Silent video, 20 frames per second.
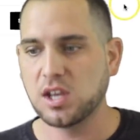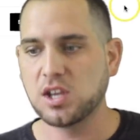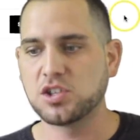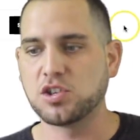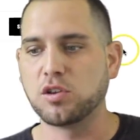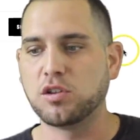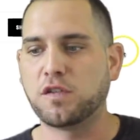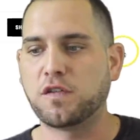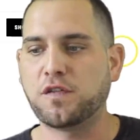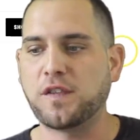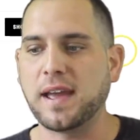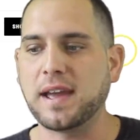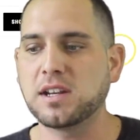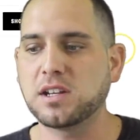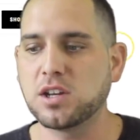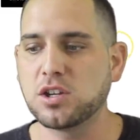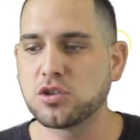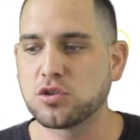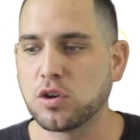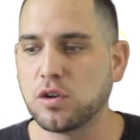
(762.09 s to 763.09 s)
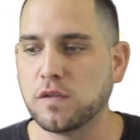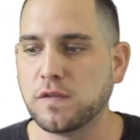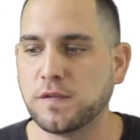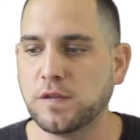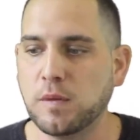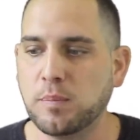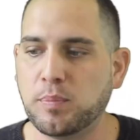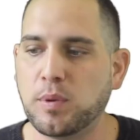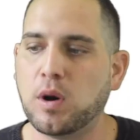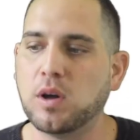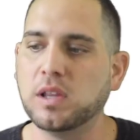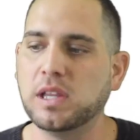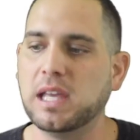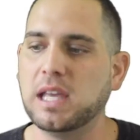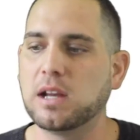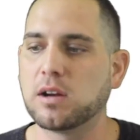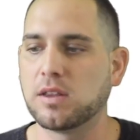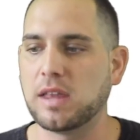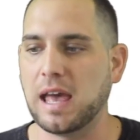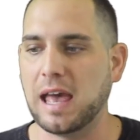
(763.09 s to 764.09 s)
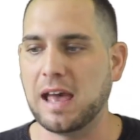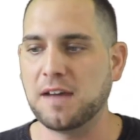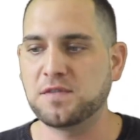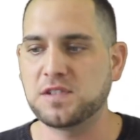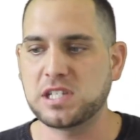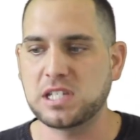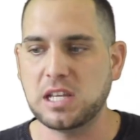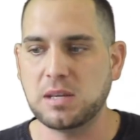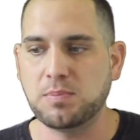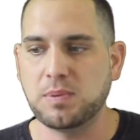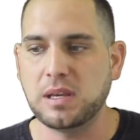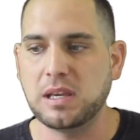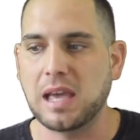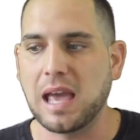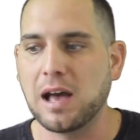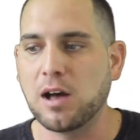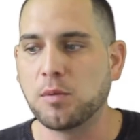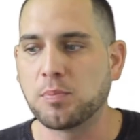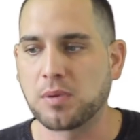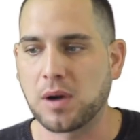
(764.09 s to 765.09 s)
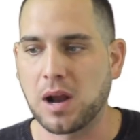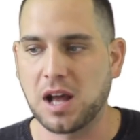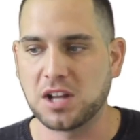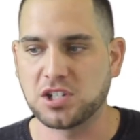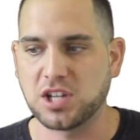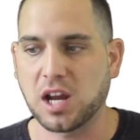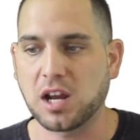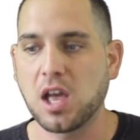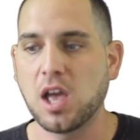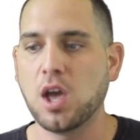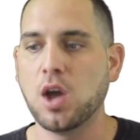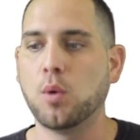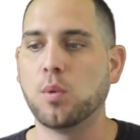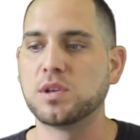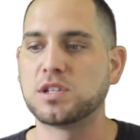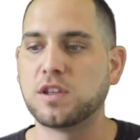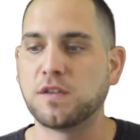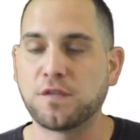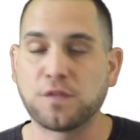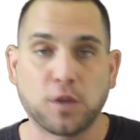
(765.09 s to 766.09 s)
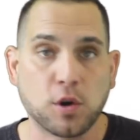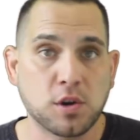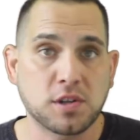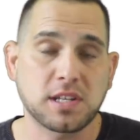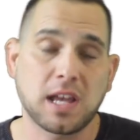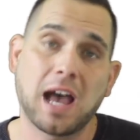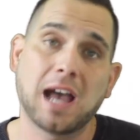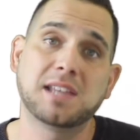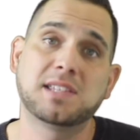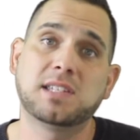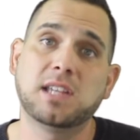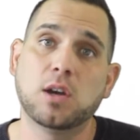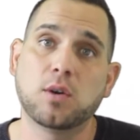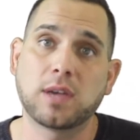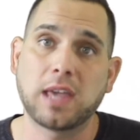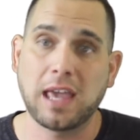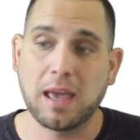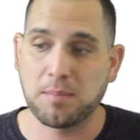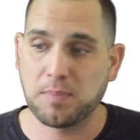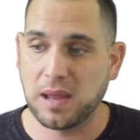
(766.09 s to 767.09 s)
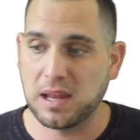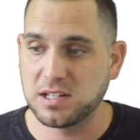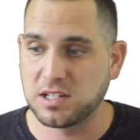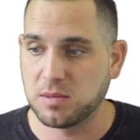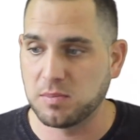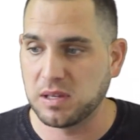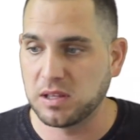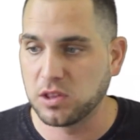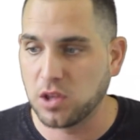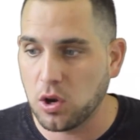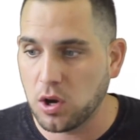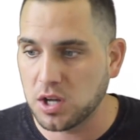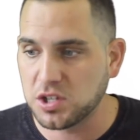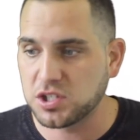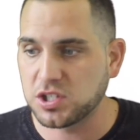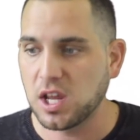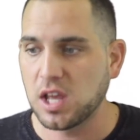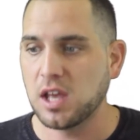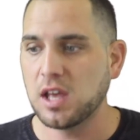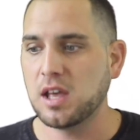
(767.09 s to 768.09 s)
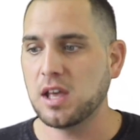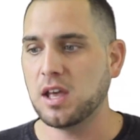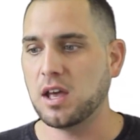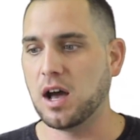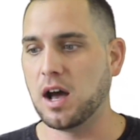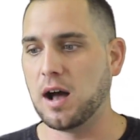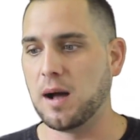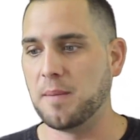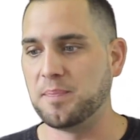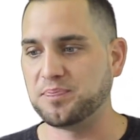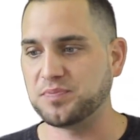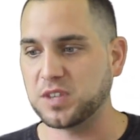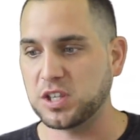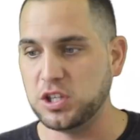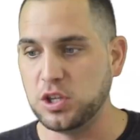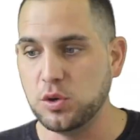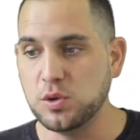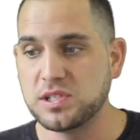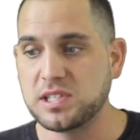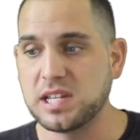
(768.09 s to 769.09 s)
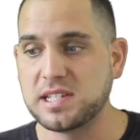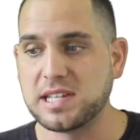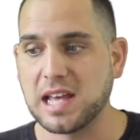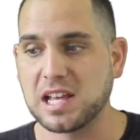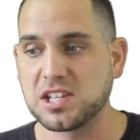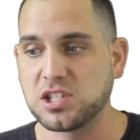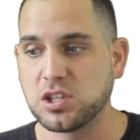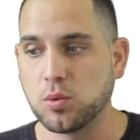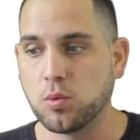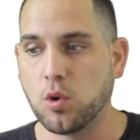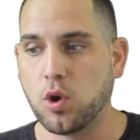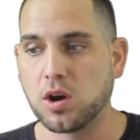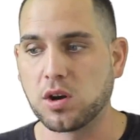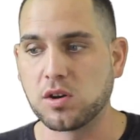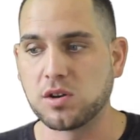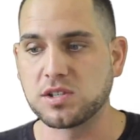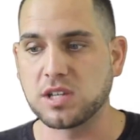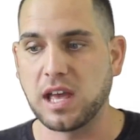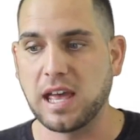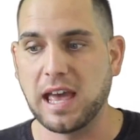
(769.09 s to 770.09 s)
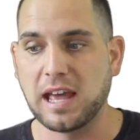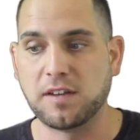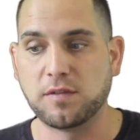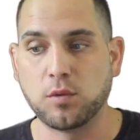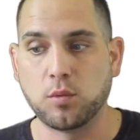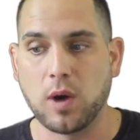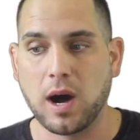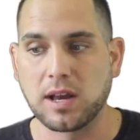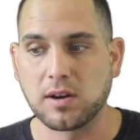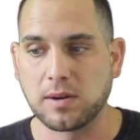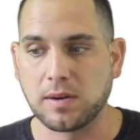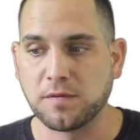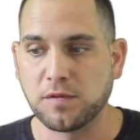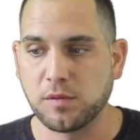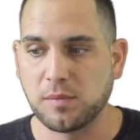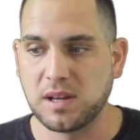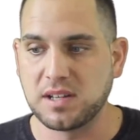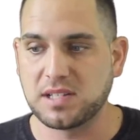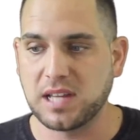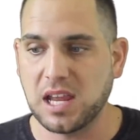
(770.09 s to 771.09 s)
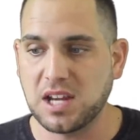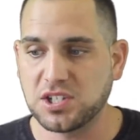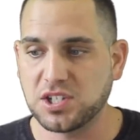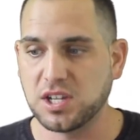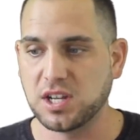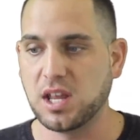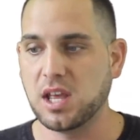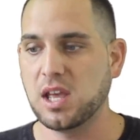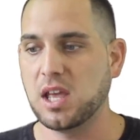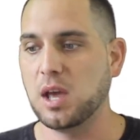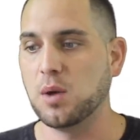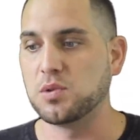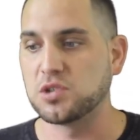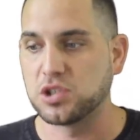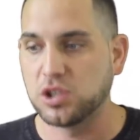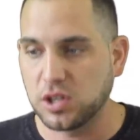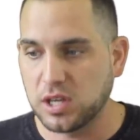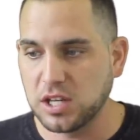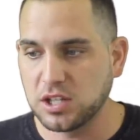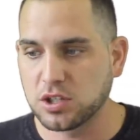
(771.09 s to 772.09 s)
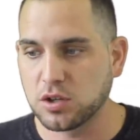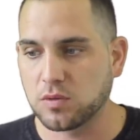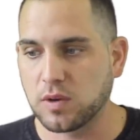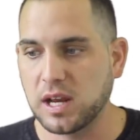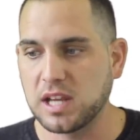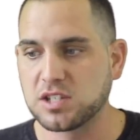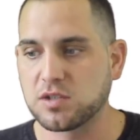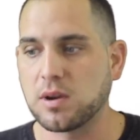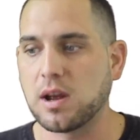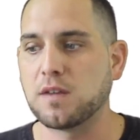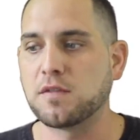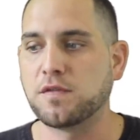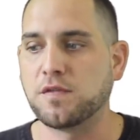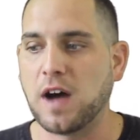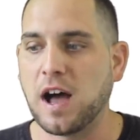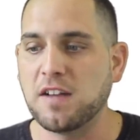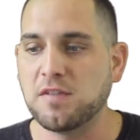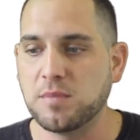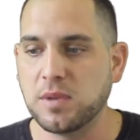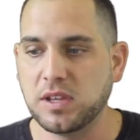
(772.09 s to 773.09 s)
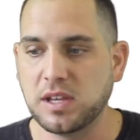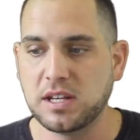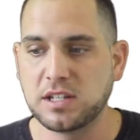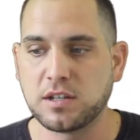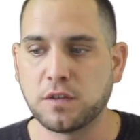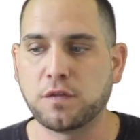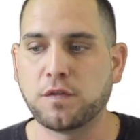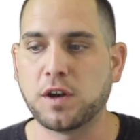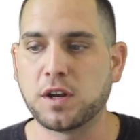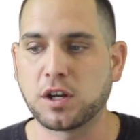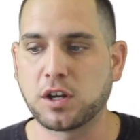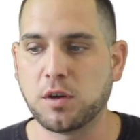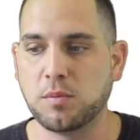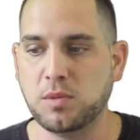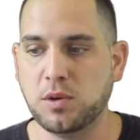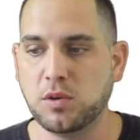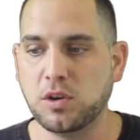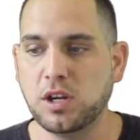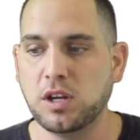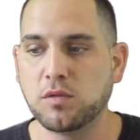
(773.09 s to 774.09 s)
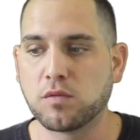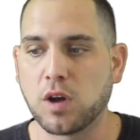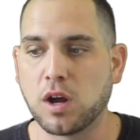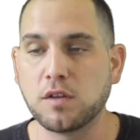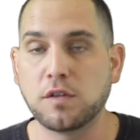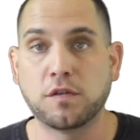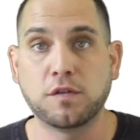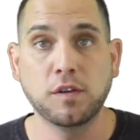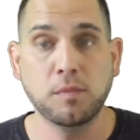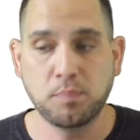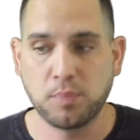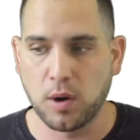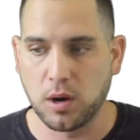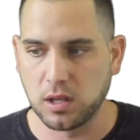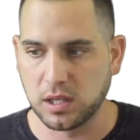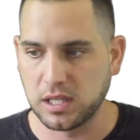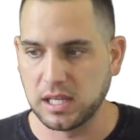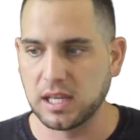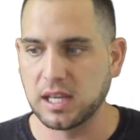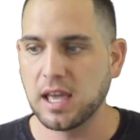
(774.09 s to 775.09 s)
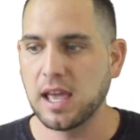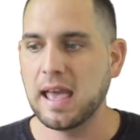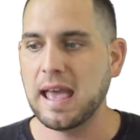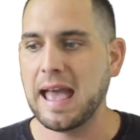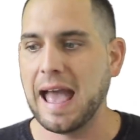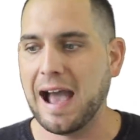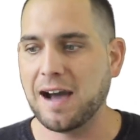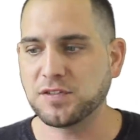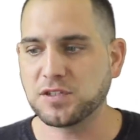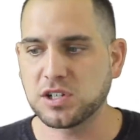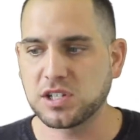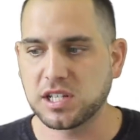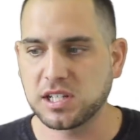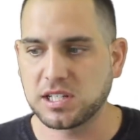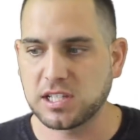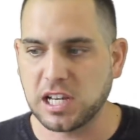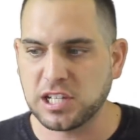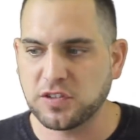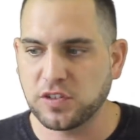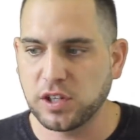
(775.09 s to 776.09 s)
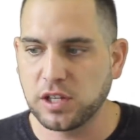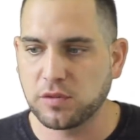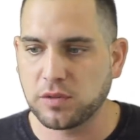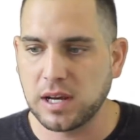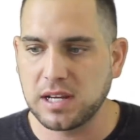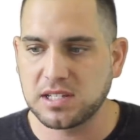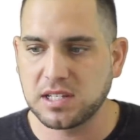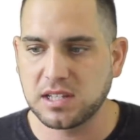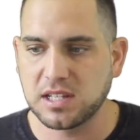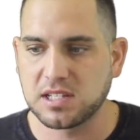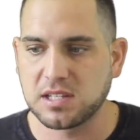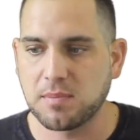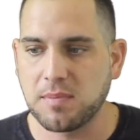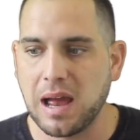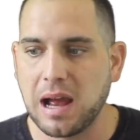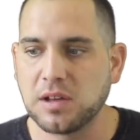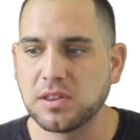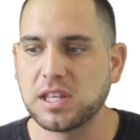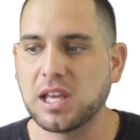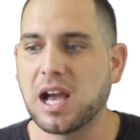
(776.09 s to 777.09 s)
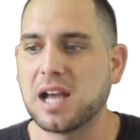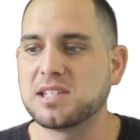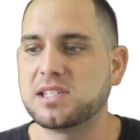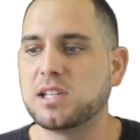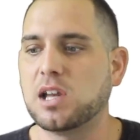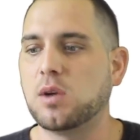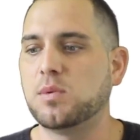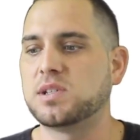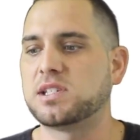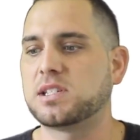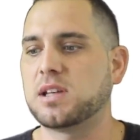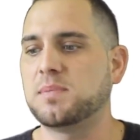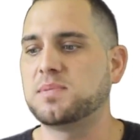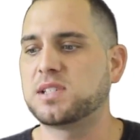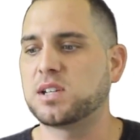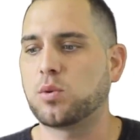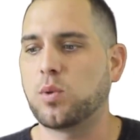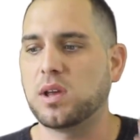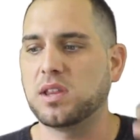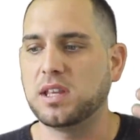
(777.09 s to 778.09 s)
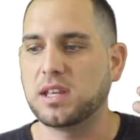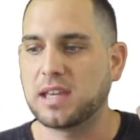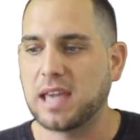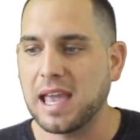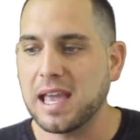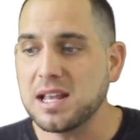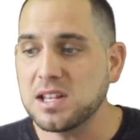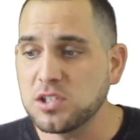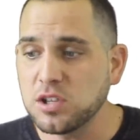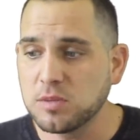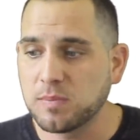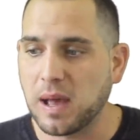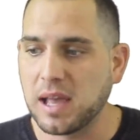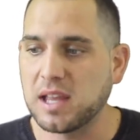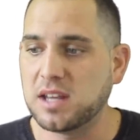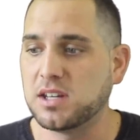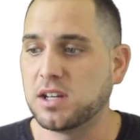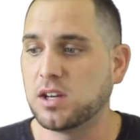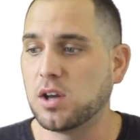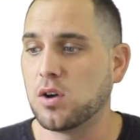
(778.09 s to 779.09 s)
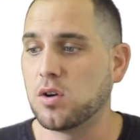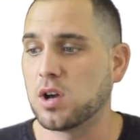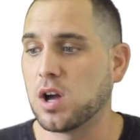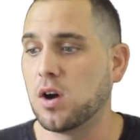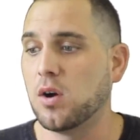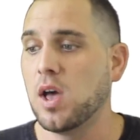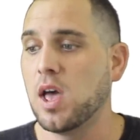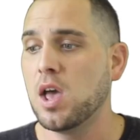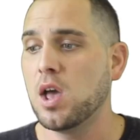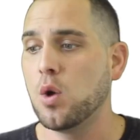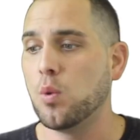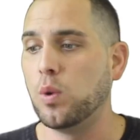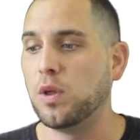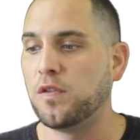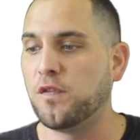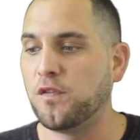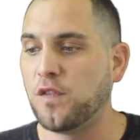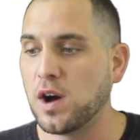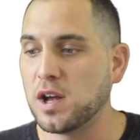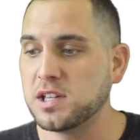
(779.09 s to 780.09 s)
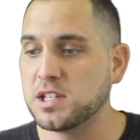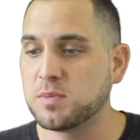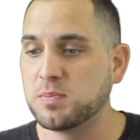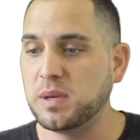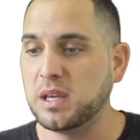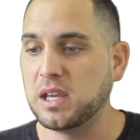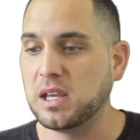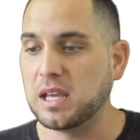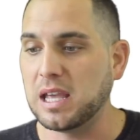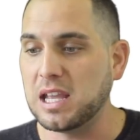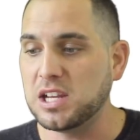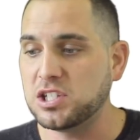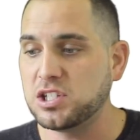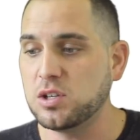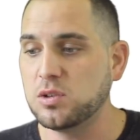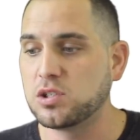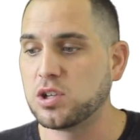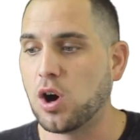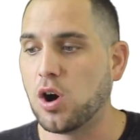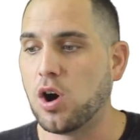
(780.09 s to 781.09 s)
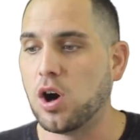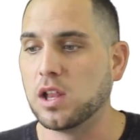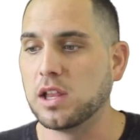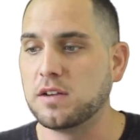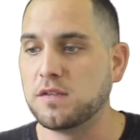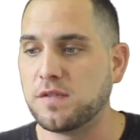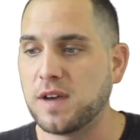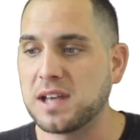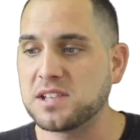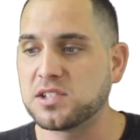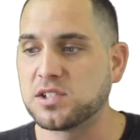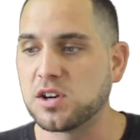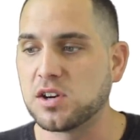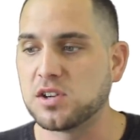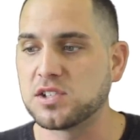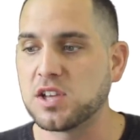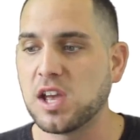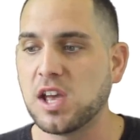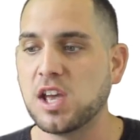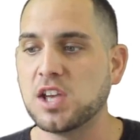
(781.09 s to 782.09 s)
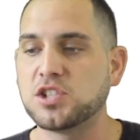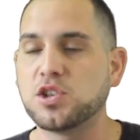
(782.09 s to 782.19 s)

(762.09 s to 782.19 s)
So, the Fan Controlled Football League or the FCFL project was the first ICO campaign to be launched um, used to test the waters ahead of a wider implementation. It was looking to raise around 5 million to fund a community-run football league. After successfully raising this amount, the ICO was subsequently canceled by Indiegogo with funds being issued to all investors.